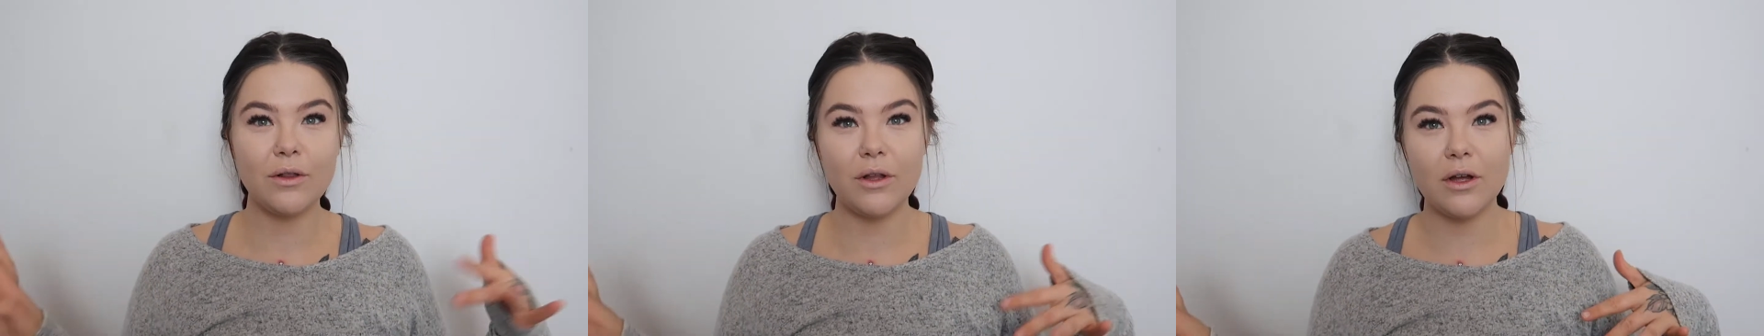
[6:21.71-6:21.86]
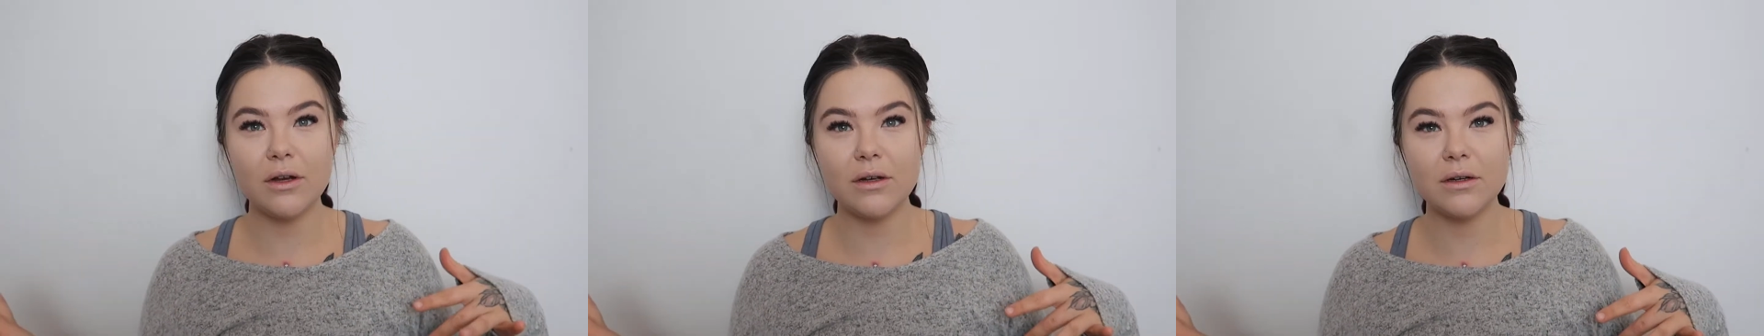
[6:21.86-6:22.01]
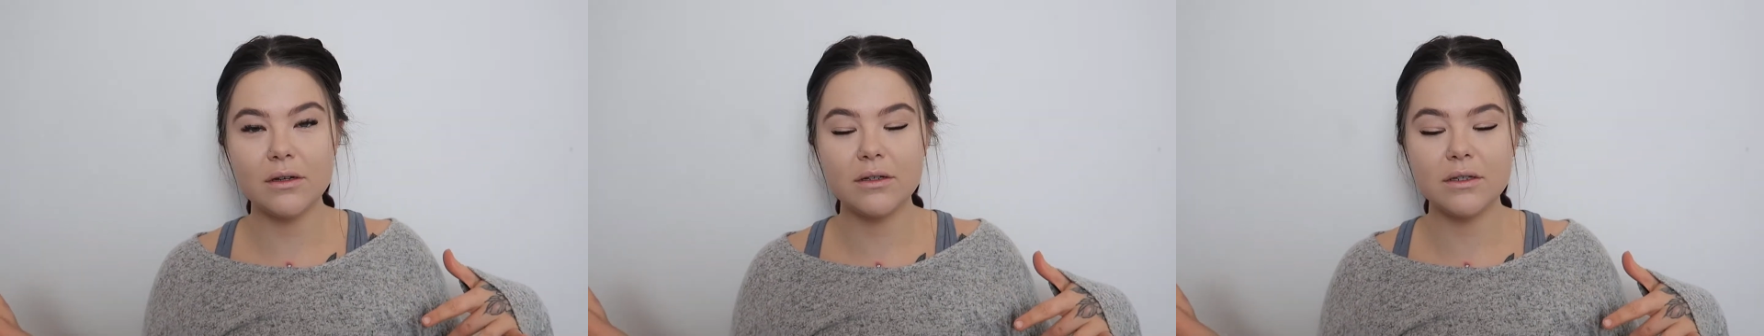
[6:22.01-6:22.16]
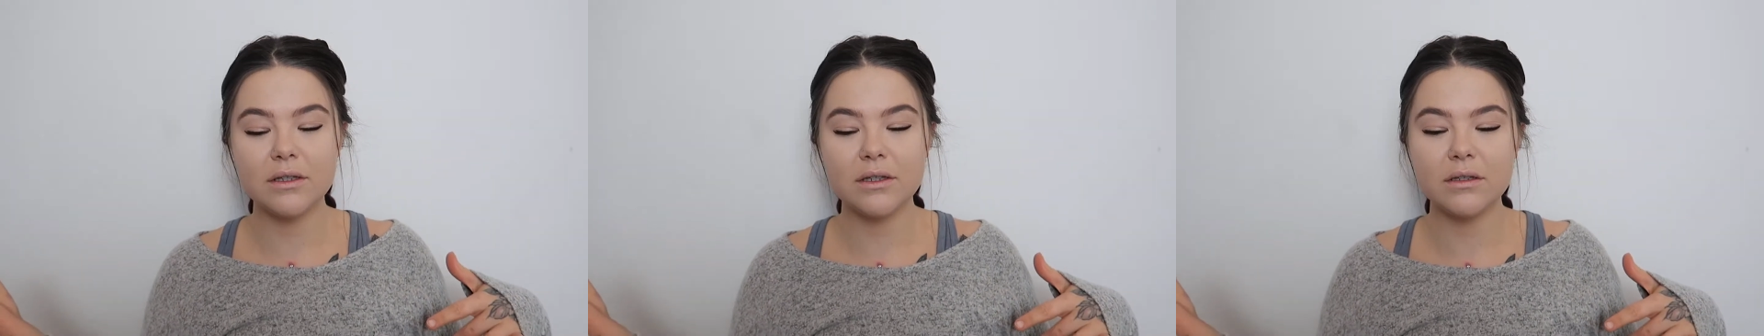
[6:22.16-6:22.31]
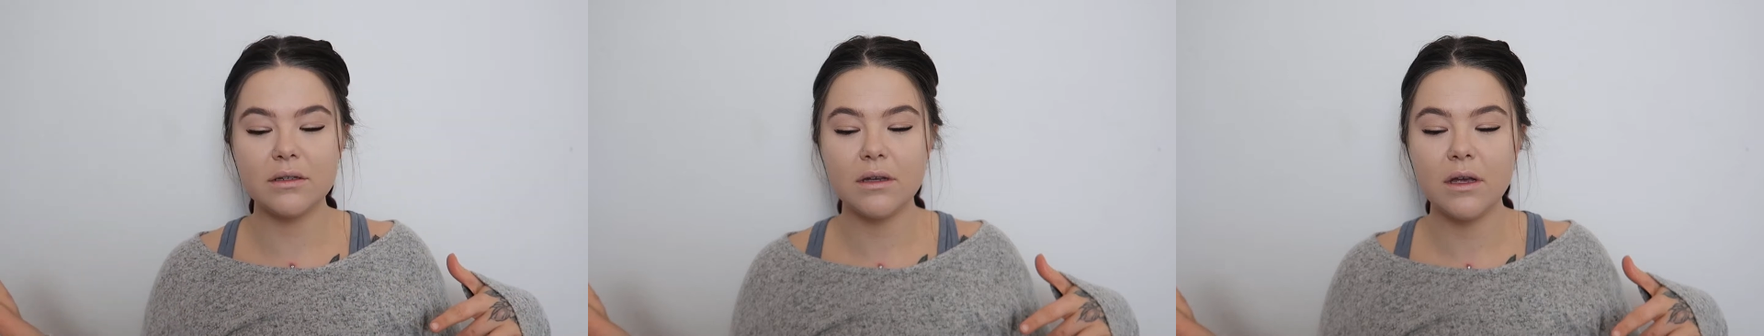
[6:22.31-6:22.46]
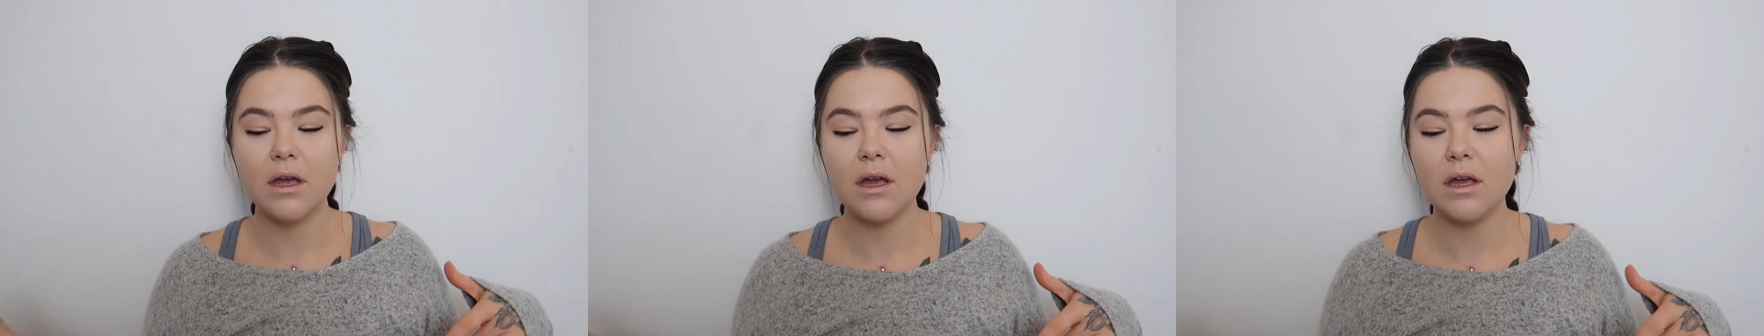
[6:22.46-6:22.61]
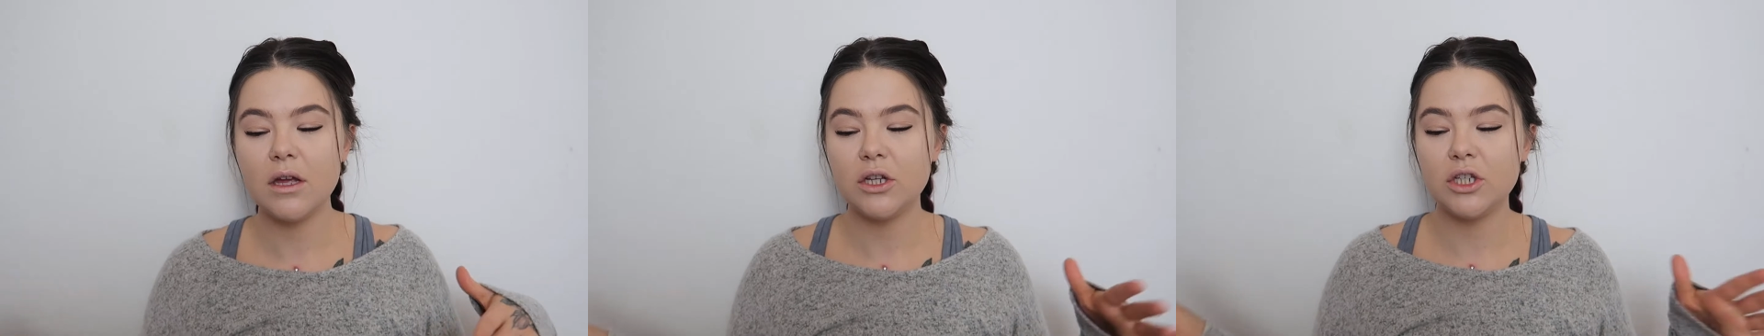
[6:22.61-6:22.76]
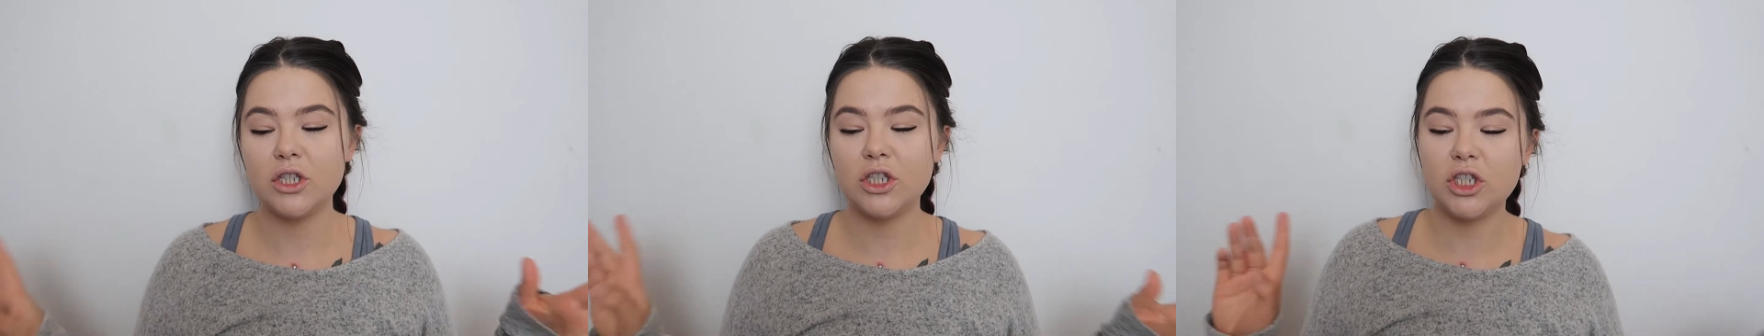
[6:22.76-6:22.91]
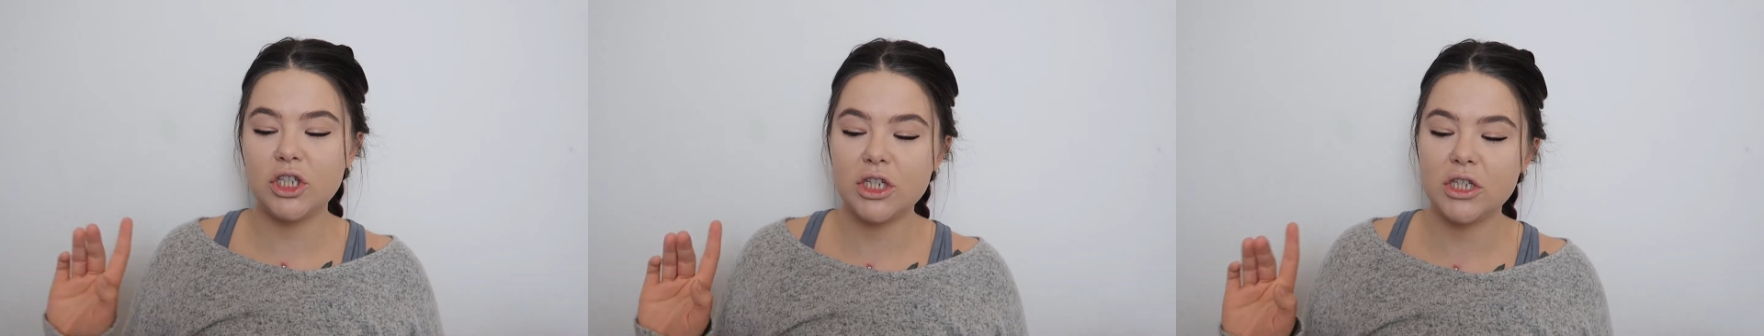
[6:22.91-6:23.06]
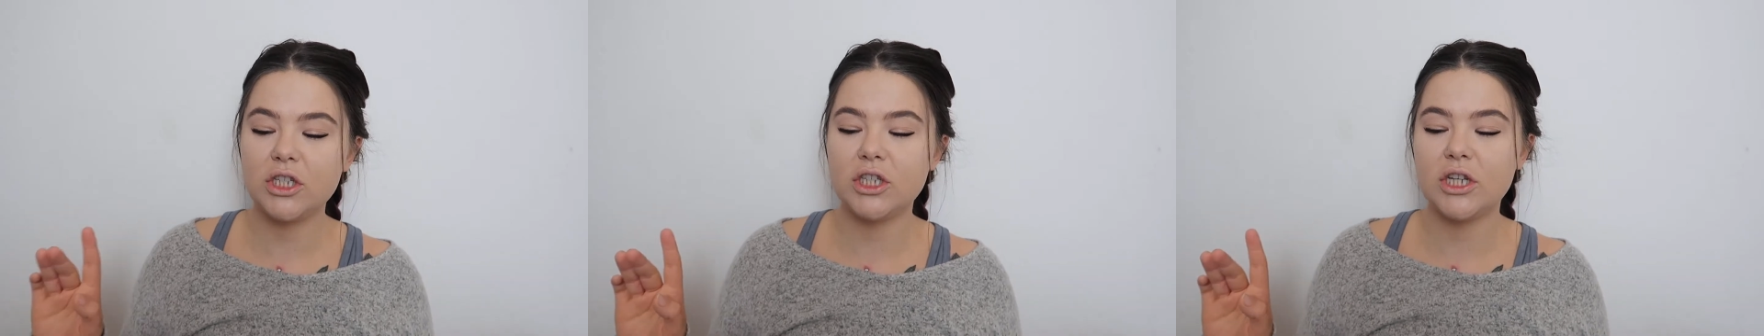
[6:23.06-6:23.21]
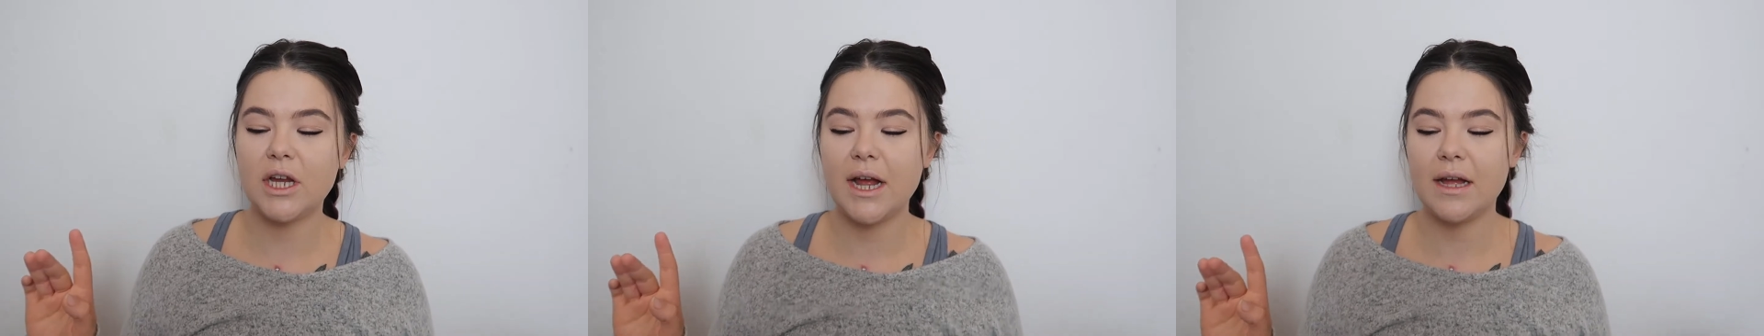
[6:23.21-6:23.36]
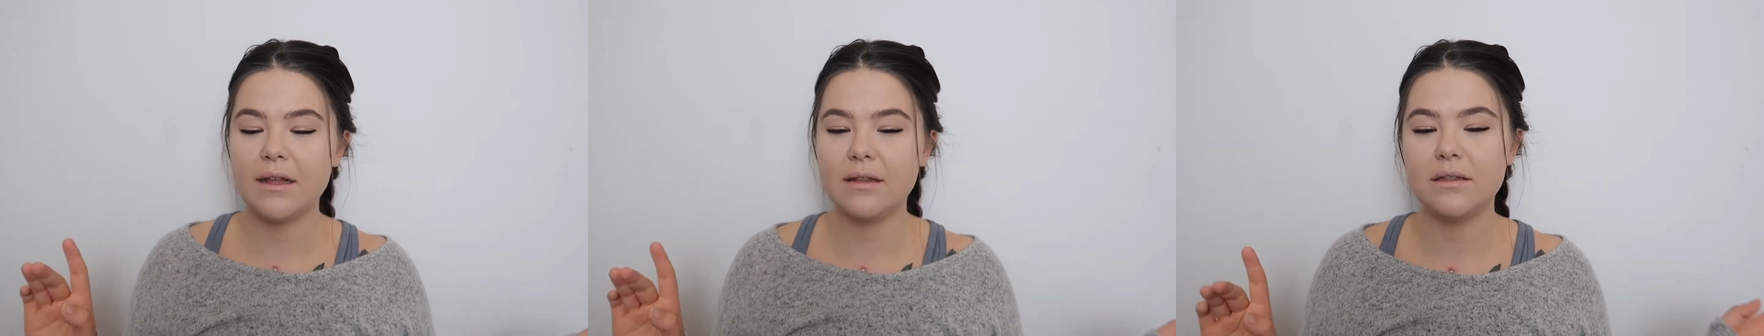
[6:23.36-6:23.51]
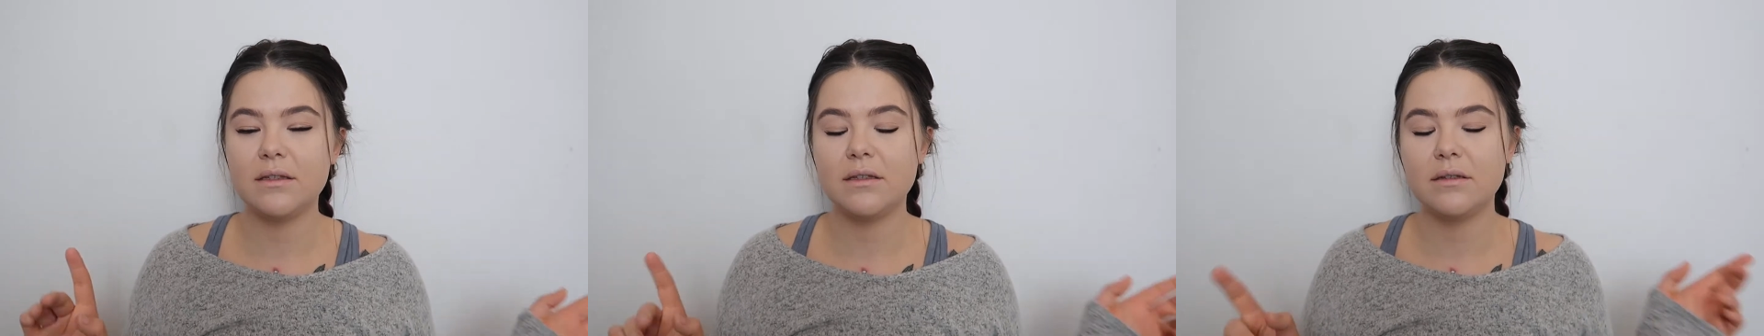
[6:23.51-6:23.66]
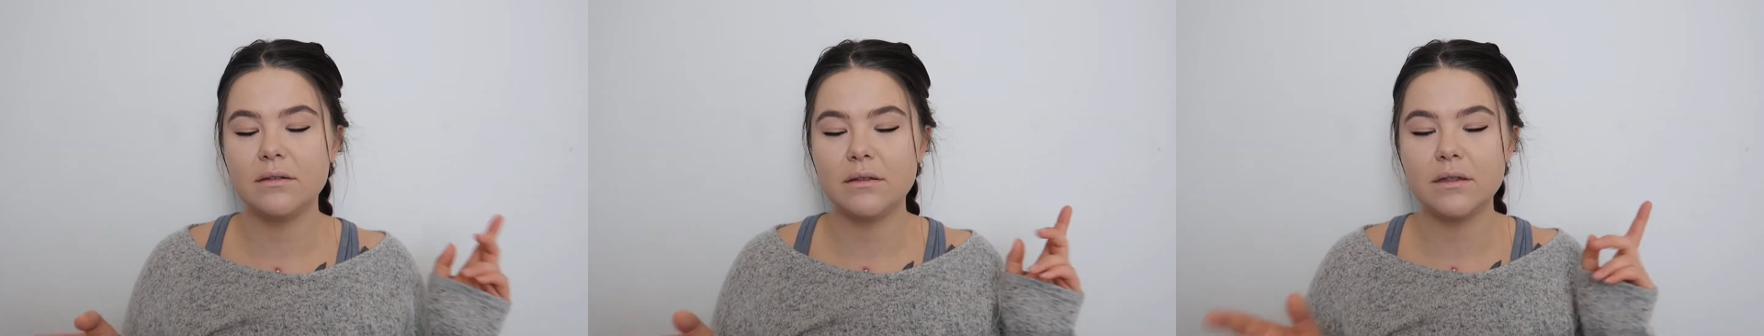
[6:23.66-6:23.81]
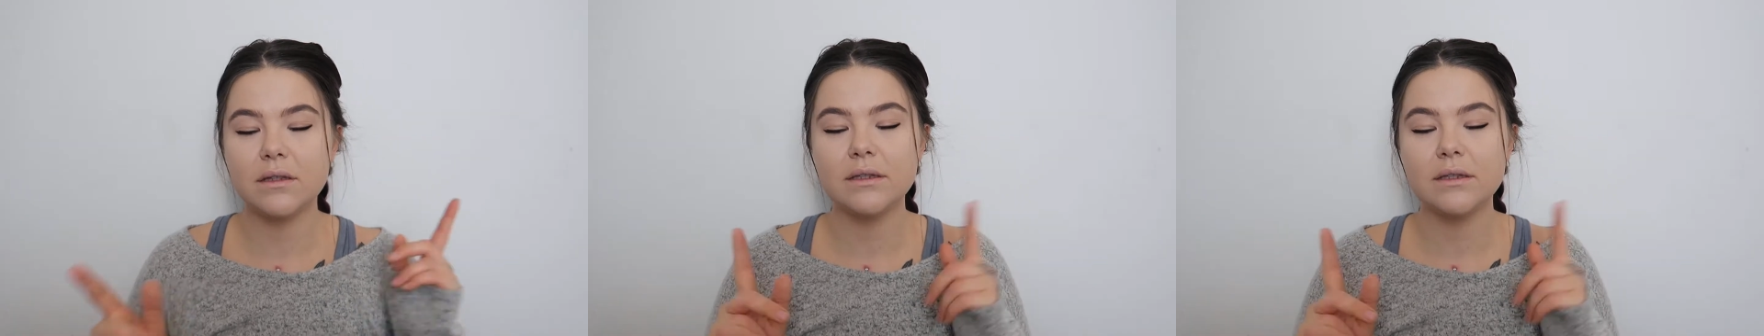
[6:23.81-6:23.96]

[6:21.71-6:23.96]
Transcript: looks, chit chats,